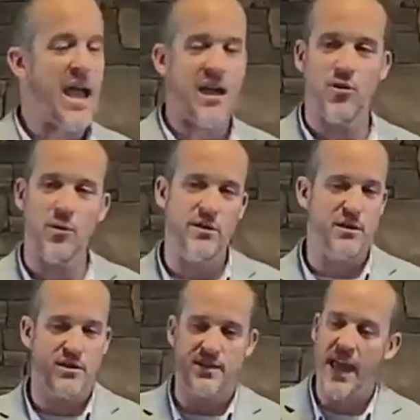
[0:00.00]
I could read the
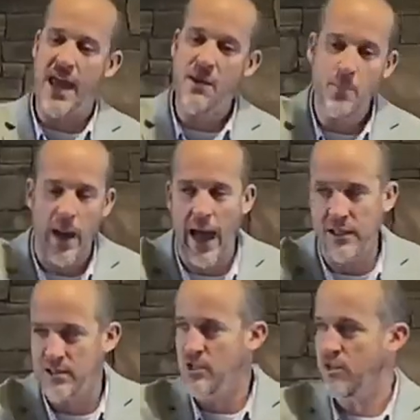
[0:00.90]
same
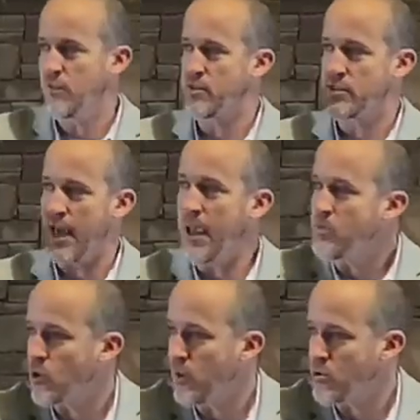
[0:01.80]
passage of the same
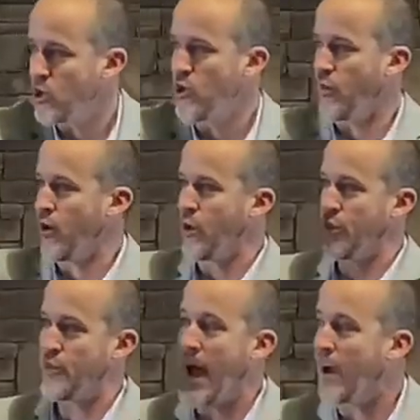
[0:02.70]
scripture you've heard a
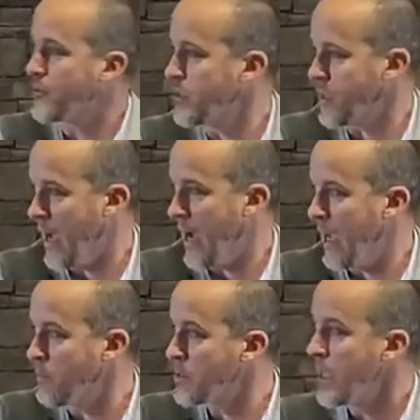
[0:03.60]
thousand
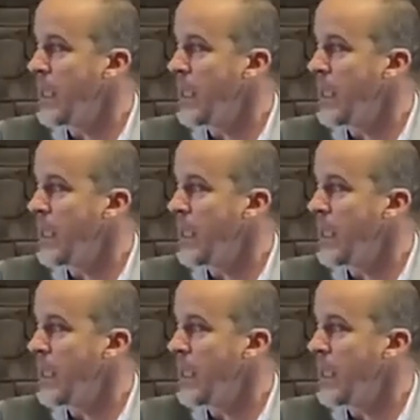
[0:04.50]
times,